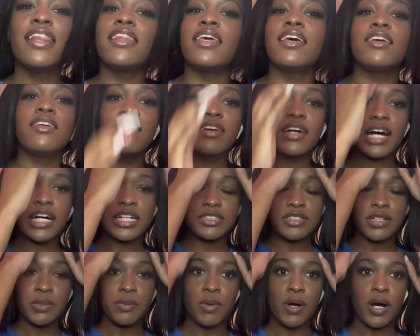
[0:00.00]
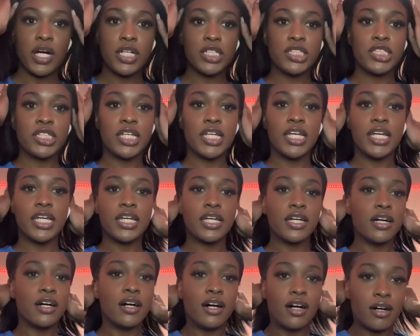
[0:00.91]
Thank you guys for watching
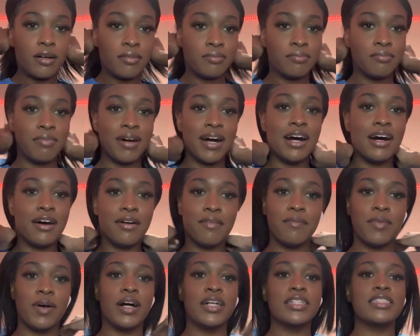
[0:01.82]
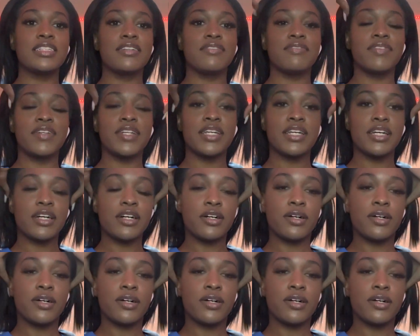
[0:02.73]
my unboxing video.